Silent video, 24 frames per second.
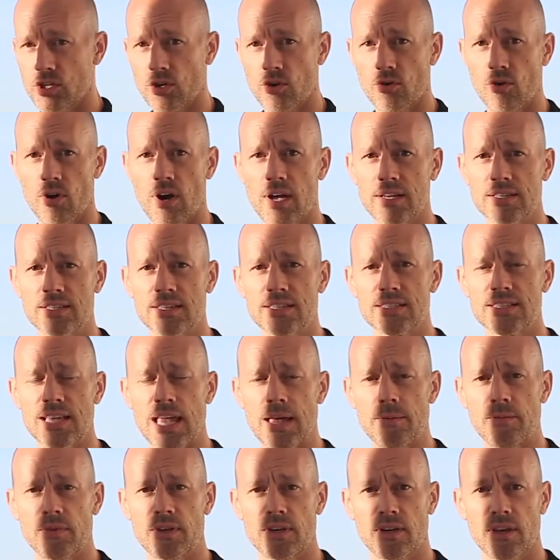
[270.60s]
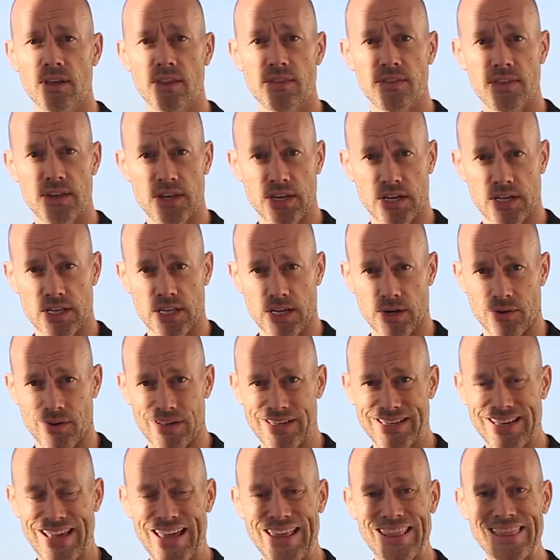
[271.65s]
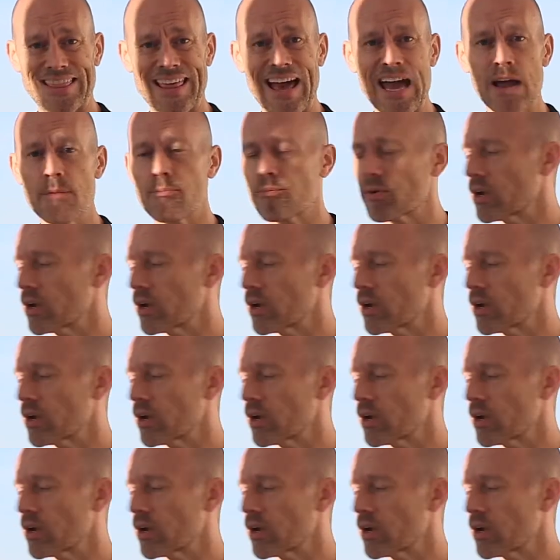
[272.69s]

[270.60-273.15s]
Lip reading: to cross-examine the declarant? And that